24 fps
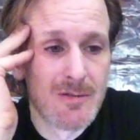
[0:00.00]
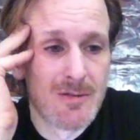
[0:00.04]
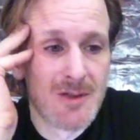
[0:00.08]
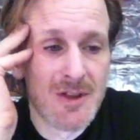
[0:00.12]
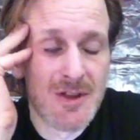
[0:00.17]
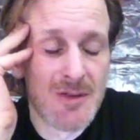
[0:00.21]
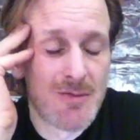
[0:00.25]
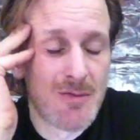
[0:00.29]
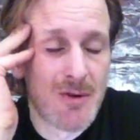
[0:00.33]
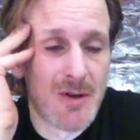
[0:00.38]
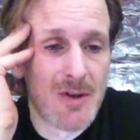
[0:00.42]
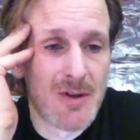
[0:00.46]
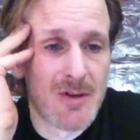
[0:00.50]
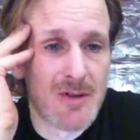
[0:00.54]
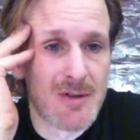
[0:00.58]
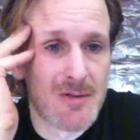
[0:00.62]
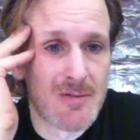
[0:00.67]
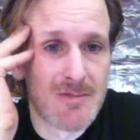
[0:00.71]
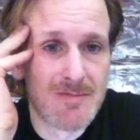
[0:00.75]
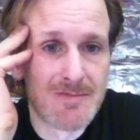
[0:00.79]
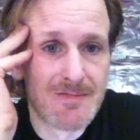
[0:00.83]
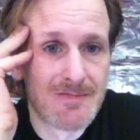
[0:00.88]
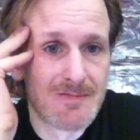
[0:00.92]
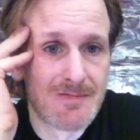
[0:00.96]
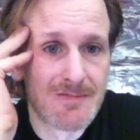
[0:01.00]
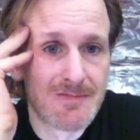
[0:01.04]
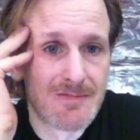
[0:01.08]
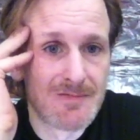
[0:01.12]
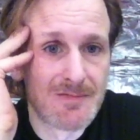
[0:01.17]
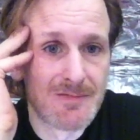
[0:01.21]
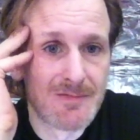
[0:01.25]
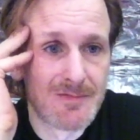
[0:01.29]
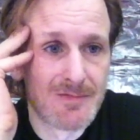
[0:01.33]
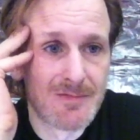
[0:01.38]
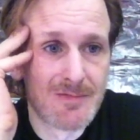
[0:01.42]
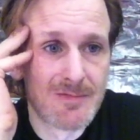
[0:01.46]
didn't want
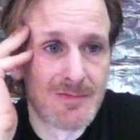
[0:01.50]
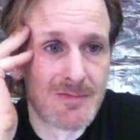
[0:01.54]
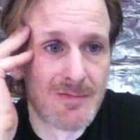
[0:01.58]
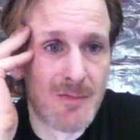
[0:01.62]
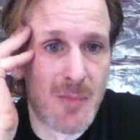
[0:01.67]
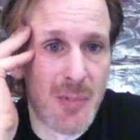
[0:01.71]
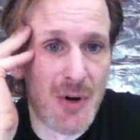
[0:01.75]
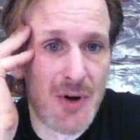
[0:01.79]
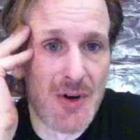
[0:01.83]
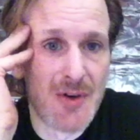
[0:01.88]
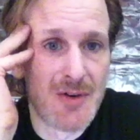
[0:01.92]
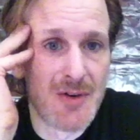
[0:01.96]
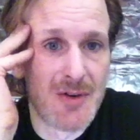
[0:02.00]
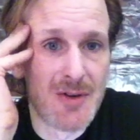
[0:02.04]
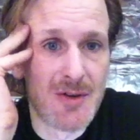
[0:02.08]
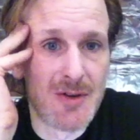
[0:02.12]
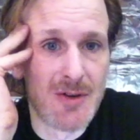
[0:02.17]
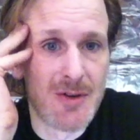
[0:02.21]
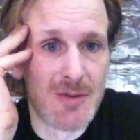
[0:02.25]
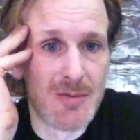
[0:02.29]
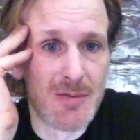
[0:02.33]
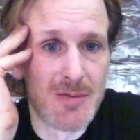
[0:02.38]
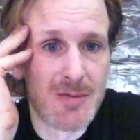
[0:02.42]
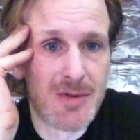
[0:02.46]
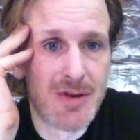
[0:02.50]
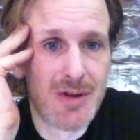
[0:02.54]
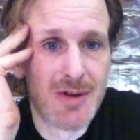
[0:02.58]
to burden her